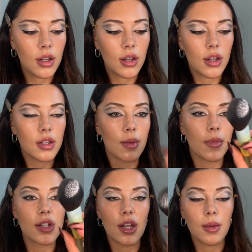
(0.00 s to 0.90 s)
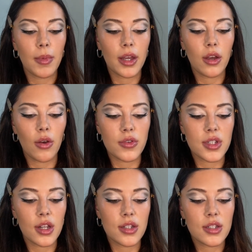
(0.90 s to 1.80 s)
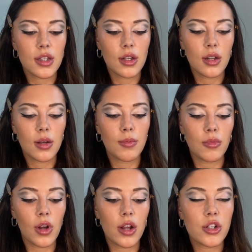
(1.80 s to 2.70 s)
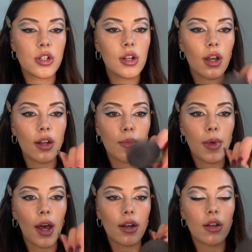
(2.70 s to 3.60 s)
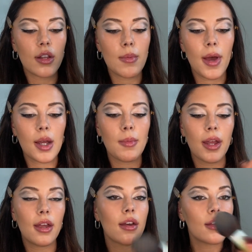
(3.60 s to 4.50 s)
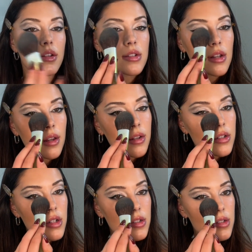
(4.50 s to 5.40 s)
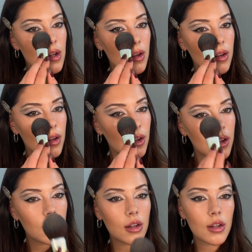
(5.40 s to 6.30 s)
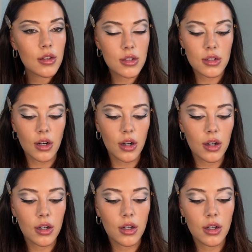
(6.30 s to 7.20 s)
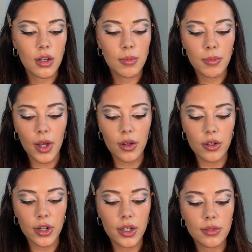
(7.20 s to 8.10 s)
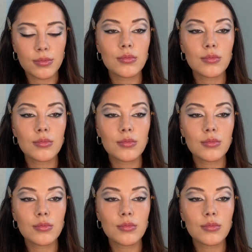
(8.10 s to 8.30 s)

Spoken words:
And then I'm gonna take my Kosas brush, kind of pat it on the back of my hand and just start powdering